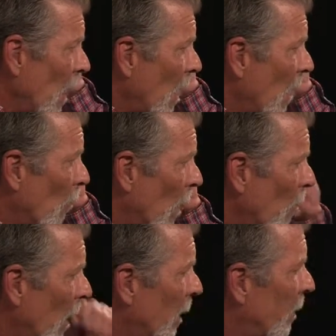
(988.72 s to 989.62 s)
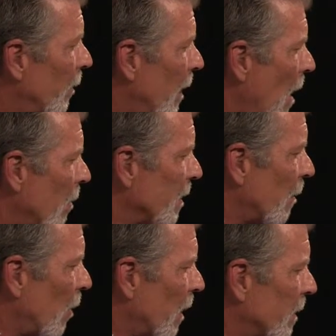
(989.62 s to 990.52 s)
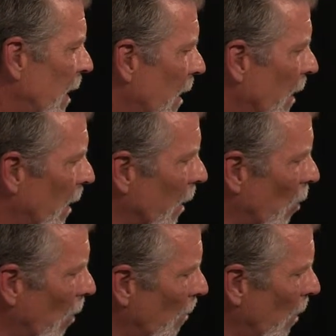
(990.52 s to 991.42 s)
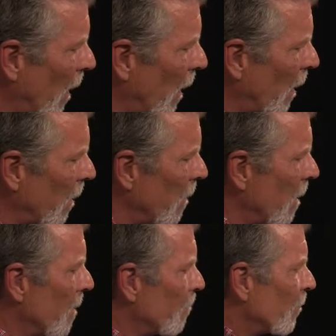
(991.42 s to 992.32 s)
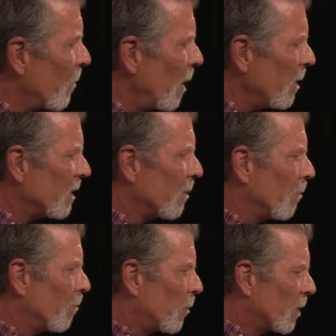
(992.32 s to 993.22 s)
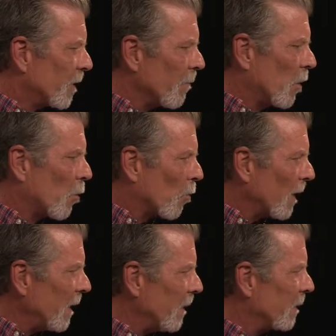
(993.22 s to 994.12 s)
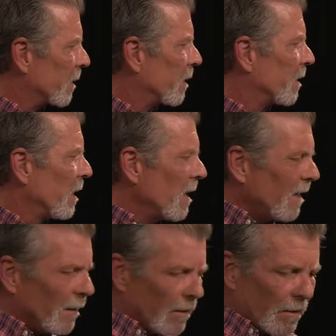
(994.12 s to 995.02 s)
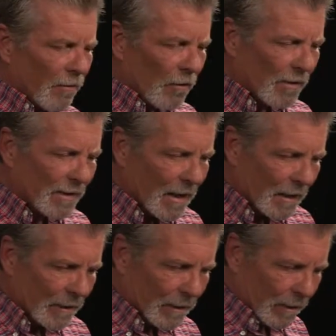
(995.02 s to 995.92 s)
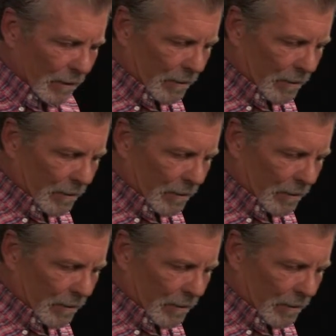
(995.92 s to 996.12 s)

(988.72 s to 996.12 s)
And what I want to do now is I want to take and incorporate in maybe some greens, because, you know, you've always got the